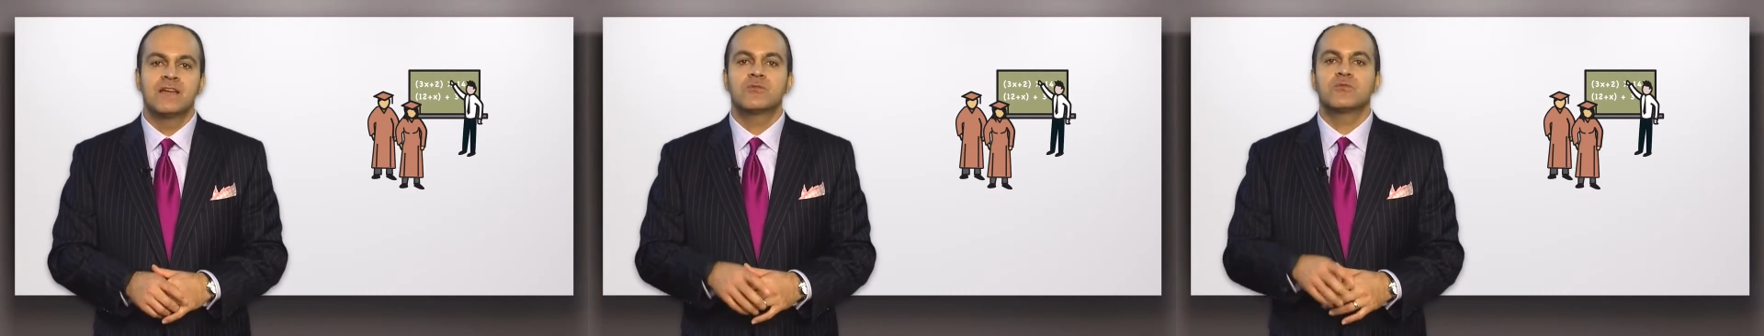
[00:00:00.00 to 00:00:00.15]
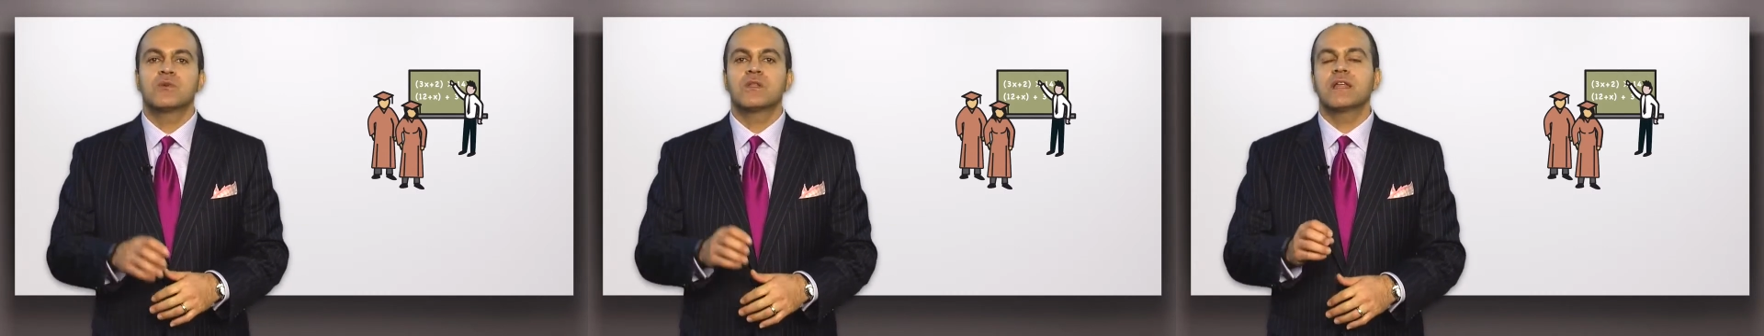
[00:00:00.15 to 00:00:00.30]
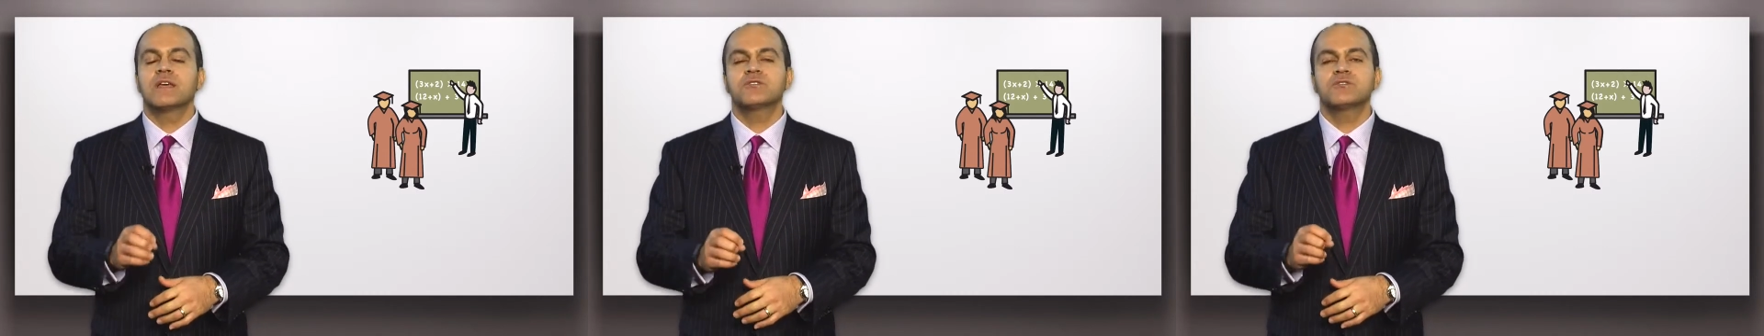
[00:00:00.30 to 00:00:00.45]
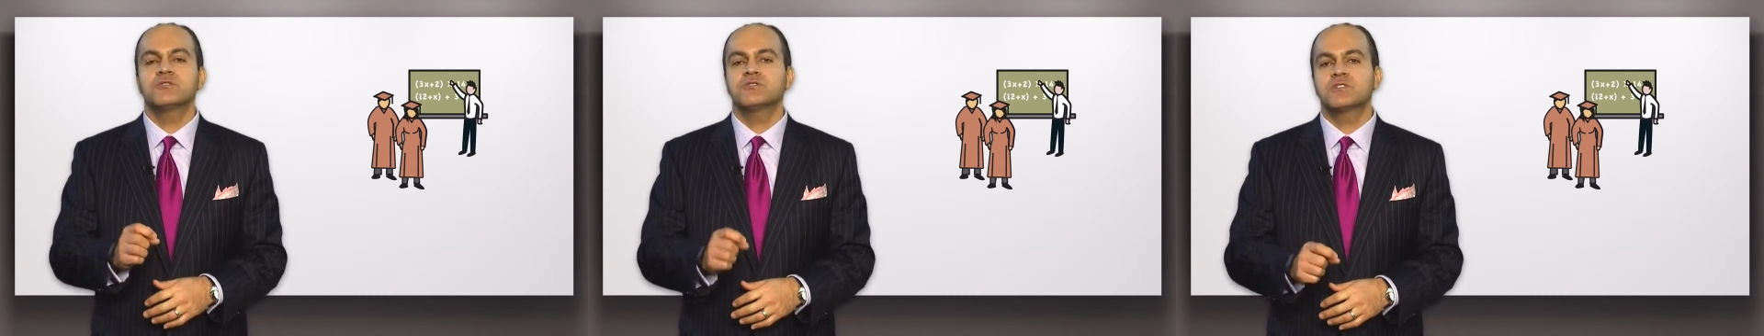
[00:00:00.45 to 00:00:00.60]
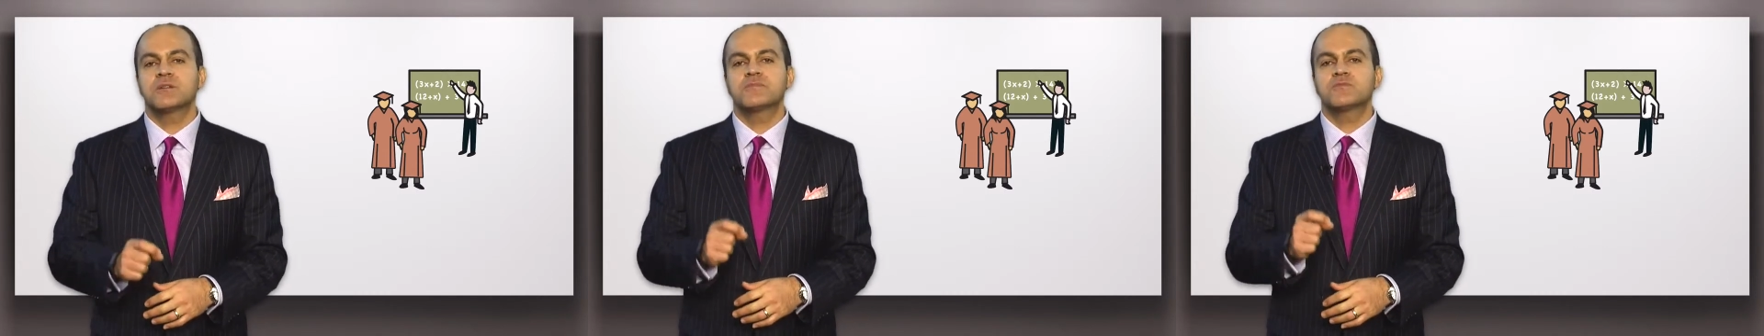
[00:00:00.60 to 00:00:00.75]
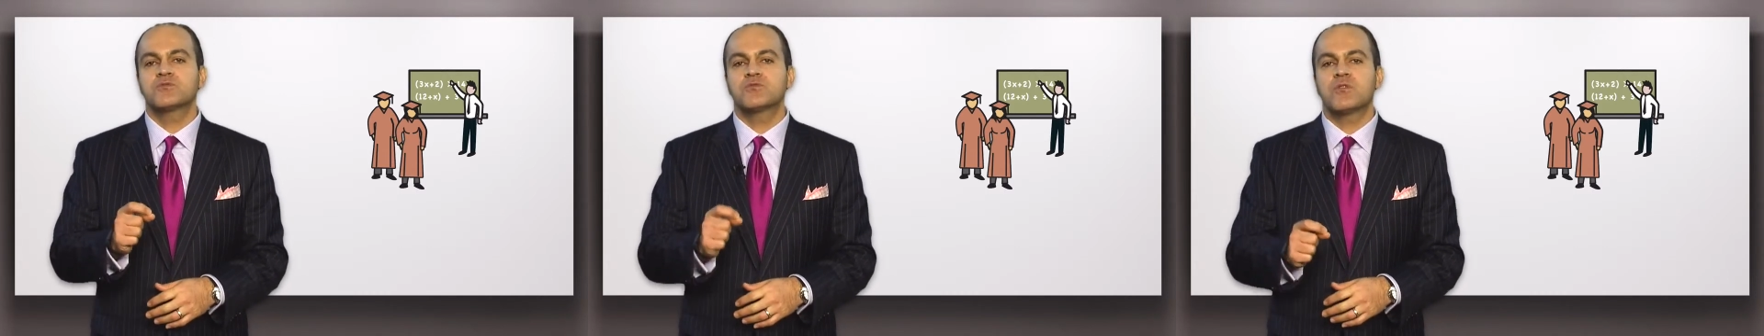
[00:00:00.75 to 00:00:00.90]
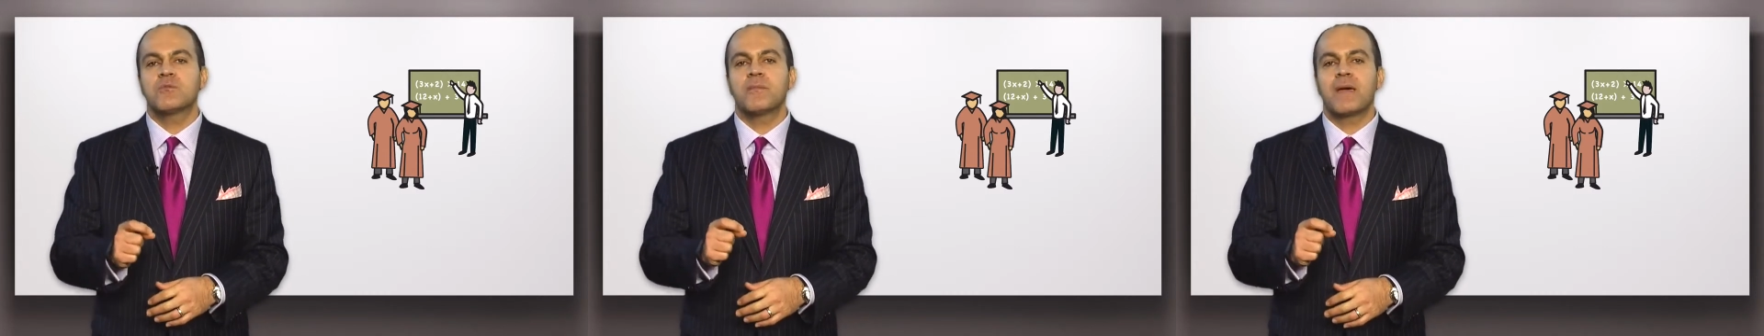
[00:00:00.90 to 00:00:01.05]

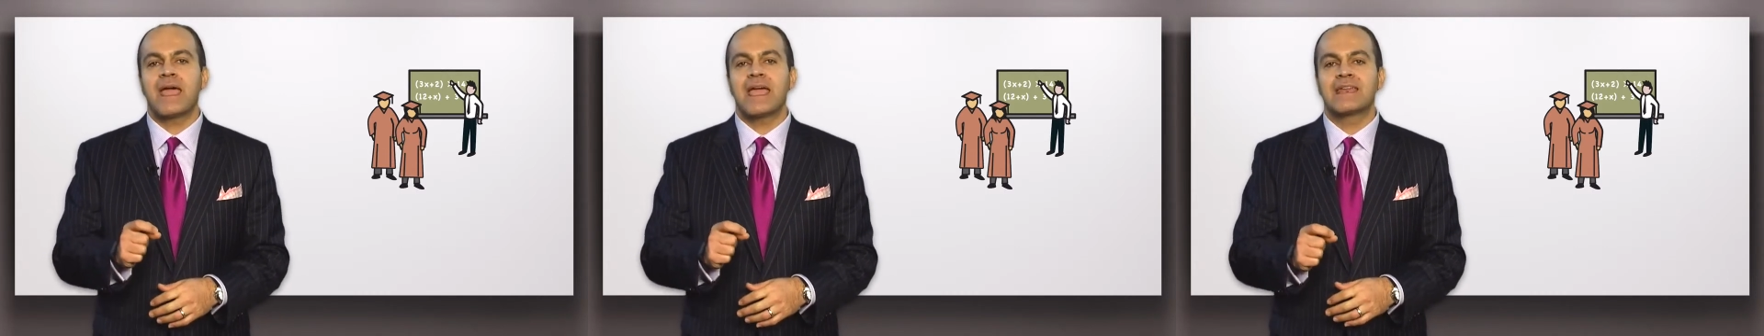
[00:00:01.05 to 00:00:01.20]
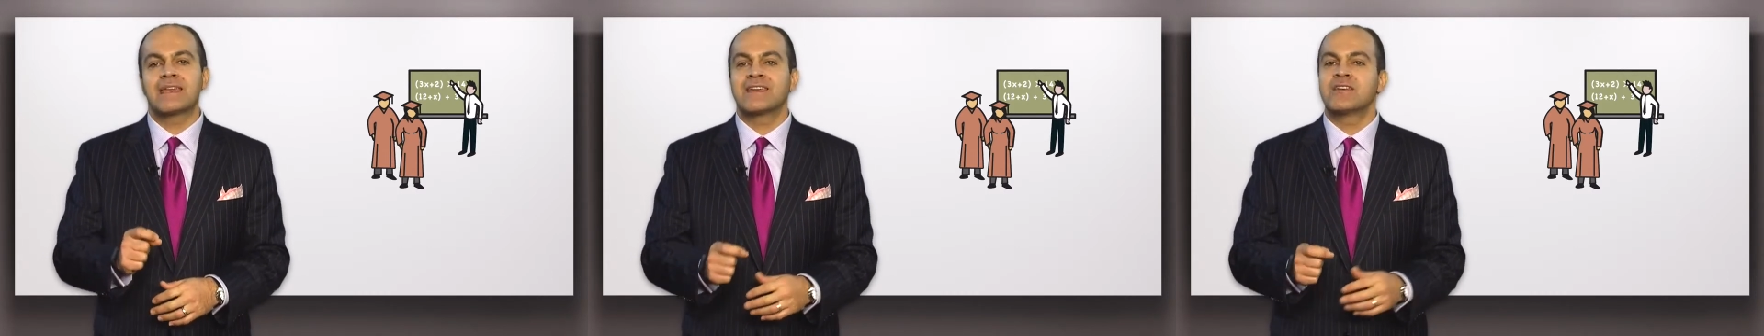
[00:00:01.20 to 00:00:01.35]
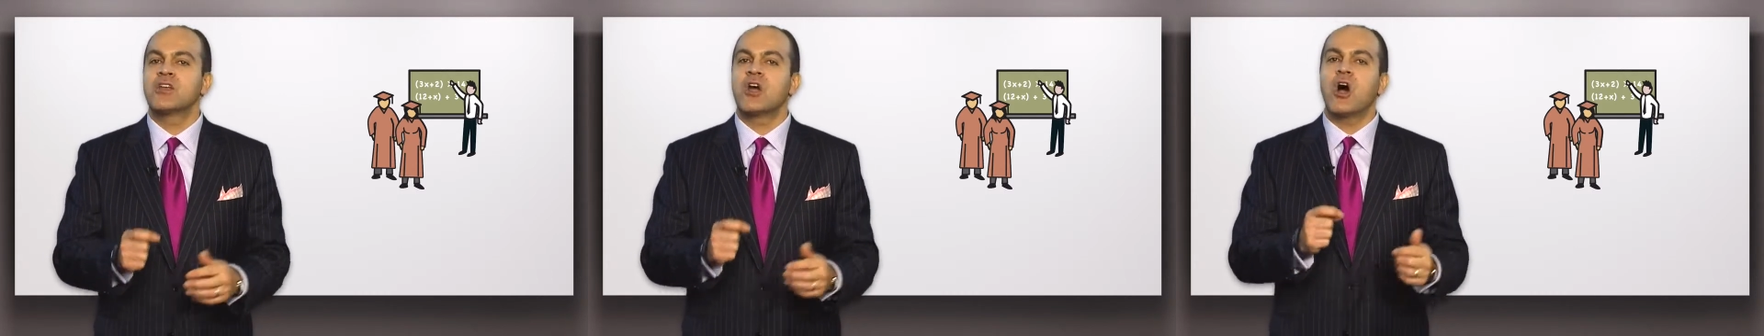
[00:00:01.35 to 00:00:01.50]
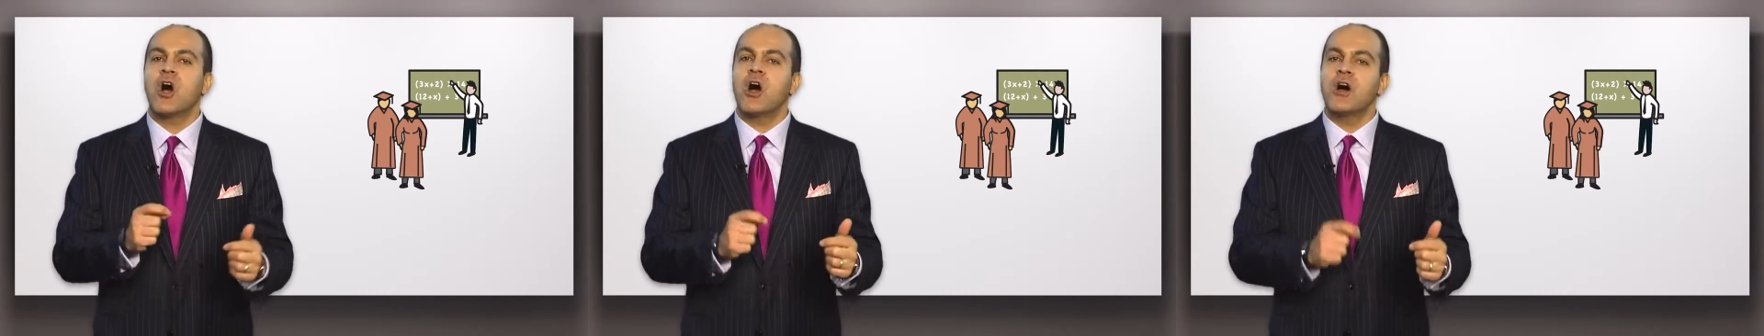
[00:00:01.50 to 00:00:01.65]
Relationships remain an